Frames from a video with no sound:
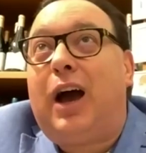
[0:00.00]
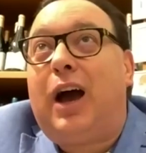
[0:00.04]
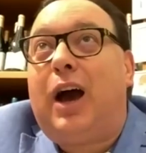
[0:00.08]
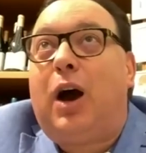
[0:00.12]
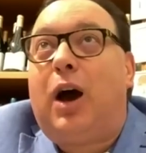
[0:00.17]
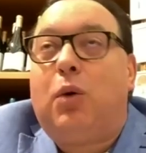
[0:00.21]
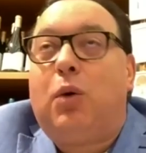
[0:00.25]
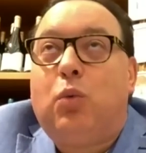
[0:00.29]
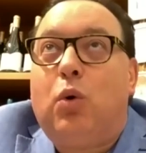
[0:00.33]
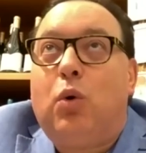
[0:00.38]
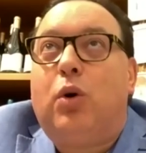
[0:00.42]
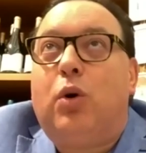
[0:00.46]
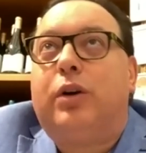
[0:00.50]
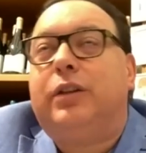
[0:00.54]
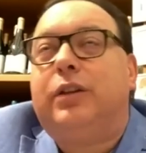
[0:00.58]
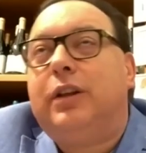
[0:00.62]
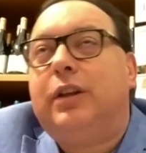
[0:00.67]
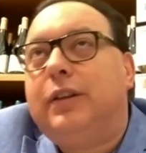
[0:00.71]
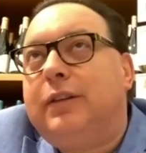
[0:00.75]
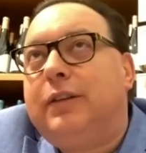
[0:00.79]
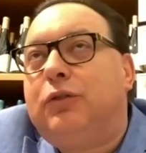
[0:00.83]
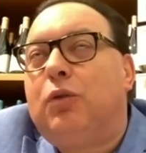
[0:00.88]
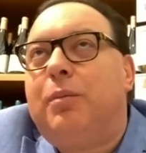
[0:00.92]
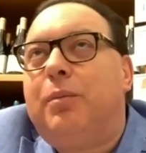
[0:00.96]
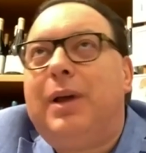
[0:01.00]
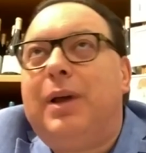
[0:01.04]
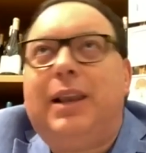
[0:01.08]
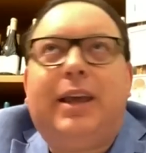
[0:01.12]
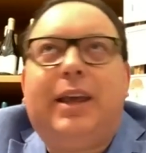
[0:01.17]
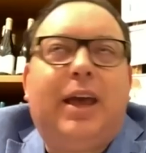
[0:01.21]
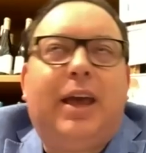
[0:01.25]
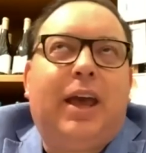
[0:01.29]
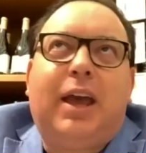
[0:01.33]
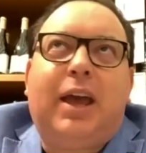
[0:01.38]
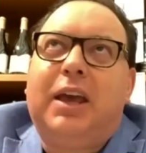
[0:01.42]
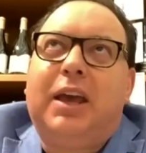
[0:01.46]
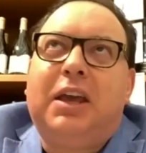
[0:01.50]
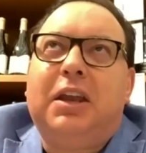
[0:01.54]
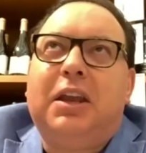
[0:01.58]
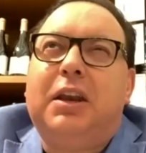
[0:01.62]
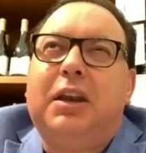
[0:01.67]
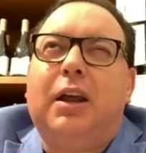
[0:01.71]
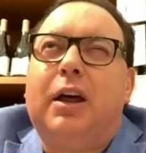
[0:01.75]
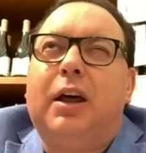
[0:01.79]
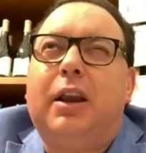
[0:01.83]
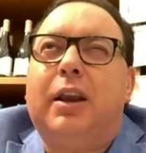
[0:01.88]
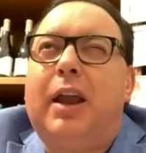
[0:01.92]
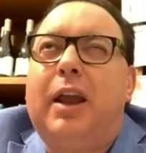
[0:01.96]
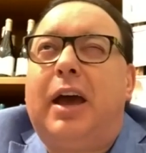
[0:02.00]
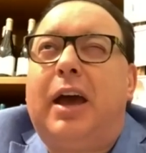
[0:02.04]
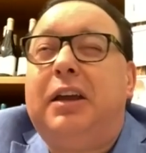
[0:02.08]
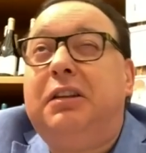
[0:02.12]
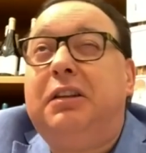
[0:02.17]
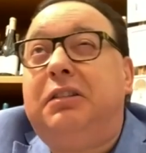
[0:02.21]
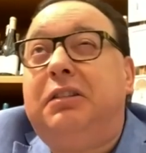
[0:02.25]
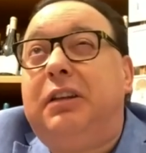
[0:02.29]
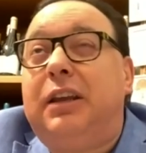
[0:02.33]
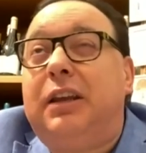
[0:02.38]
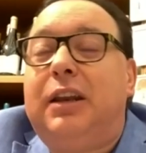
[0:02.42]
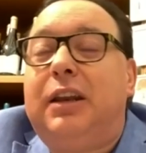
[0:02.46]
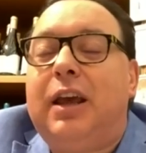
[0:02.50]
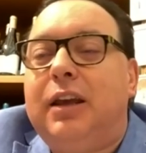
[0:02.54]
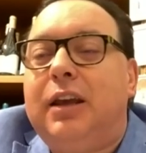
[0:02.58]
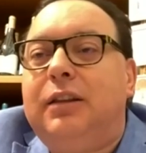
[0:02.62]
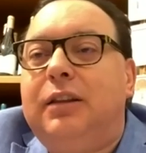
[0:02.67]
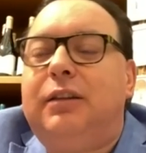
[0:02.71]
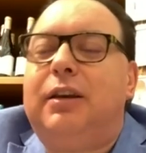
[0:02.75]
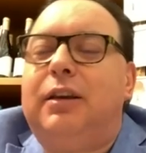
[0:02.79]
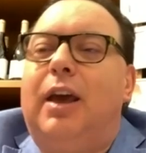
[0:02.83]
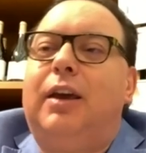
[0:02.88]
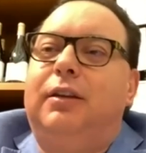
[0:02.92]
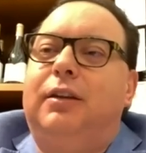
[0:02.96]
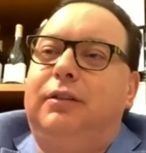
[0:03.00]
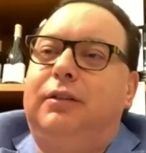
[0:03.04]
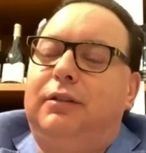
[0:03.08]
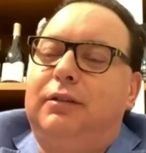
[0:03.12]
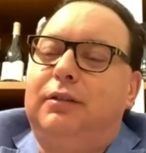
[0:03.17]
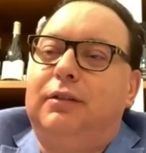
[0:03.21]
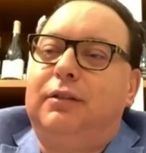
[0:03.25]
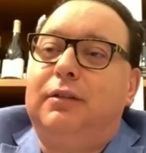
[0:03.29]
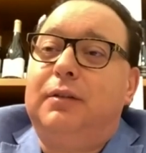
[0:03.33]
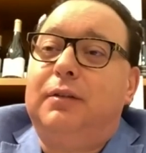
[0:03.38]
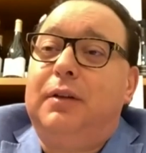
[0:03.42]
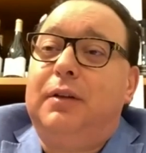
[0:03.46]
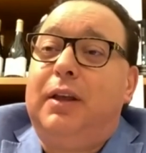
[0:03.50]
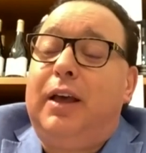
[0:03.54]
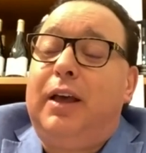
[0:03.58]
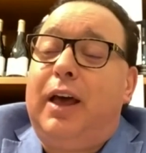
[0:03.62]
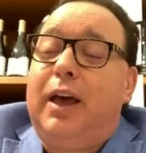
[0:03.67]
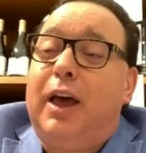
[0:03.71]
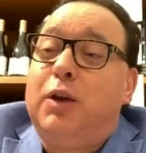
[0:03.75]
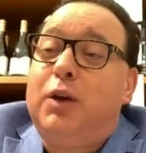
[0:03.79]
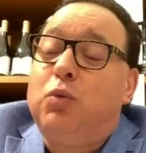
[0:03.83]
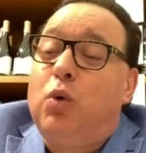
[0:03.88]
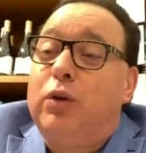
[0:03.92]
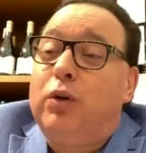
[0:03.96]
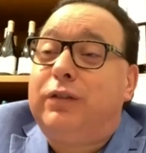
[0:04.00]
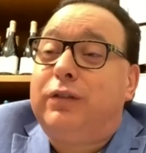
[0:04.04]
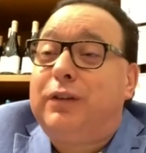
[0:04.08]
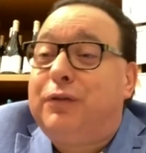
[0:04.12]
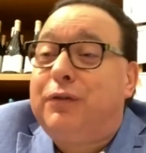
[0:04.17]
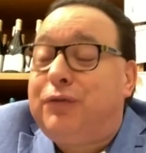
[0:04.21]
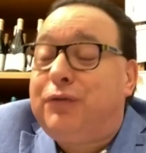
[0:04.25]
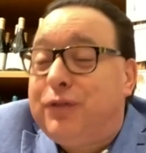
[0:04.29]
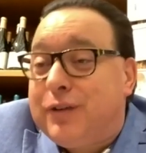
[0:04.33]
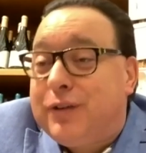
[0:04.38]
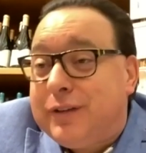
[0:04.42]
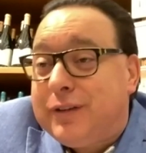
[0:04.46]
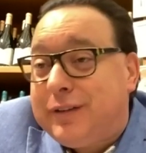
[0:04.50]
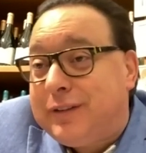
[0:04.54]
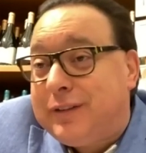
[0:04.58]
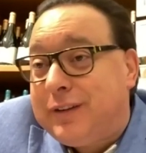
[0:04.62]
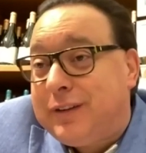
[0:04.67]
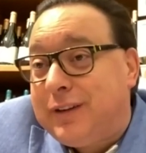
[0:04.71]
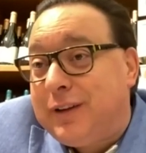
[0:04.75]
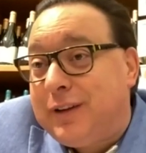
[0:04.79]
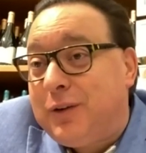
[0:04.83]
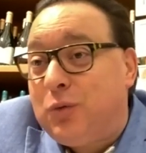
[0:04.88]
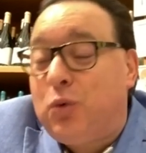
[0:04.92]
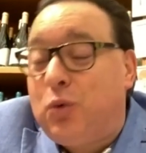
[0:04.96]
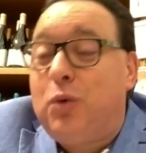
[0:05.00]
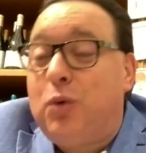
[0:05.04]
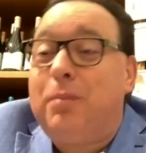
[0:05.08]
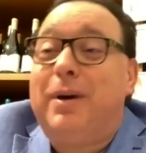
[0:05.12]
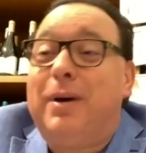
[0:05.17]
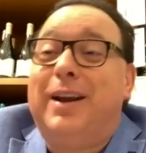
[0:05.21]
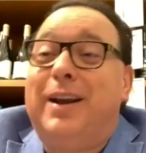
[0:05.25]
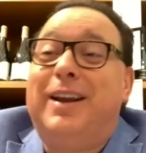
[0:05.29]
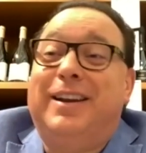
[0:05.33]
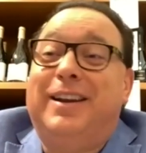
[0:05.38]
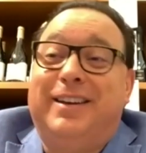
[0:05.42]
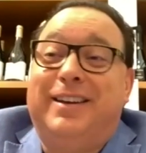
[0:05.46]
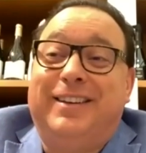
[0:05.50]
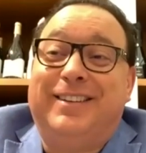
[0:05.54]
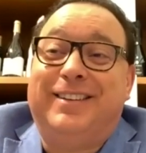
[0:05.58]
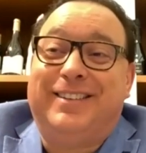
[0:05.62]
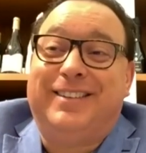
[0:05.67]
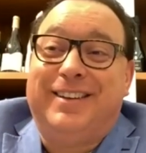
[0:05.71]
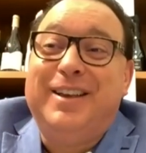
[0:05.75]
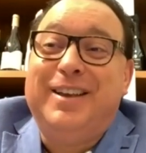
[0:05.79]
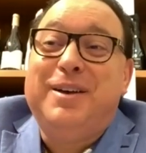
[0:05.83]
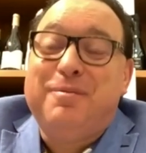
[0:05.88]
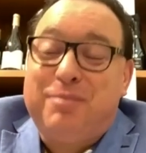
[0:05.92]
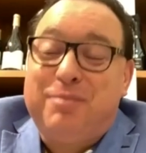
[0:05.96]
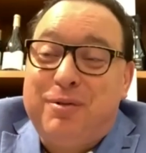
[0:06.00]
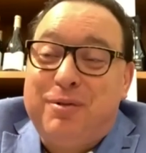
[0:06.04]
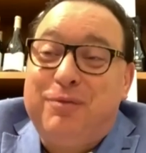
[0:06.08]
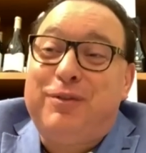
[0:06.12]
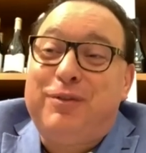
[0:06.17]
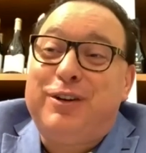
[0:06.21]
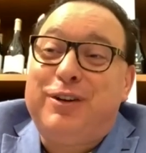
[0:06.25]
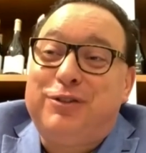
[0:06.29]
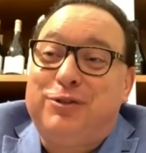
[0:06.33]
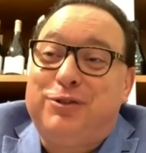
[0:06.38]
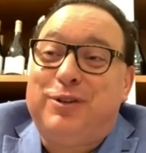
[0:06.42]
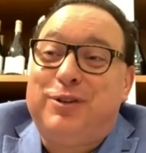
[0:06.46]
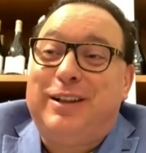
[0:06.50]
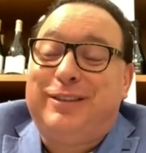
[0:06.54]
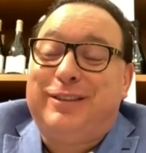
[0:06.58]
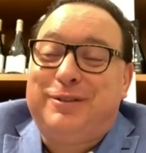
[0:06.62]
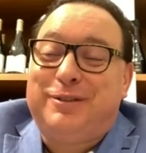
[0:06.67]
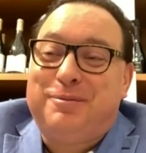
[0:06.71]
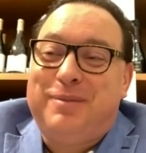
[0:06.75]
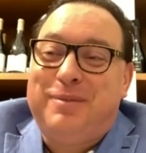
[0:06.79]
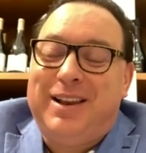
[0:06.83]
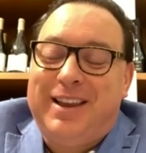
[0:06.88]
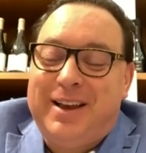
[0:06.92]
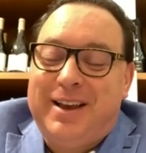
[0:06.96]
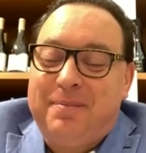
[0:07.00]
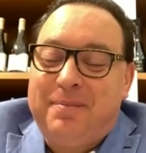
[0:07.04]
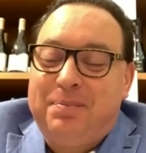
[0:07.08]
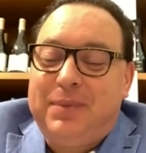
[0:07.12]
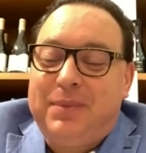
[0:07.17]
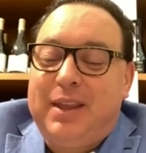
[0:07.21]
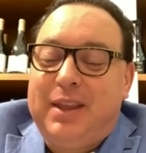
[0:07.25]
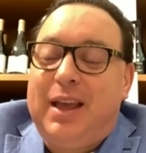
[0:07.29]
awarded sommelier in 1988 and was the first woman professional sommelier.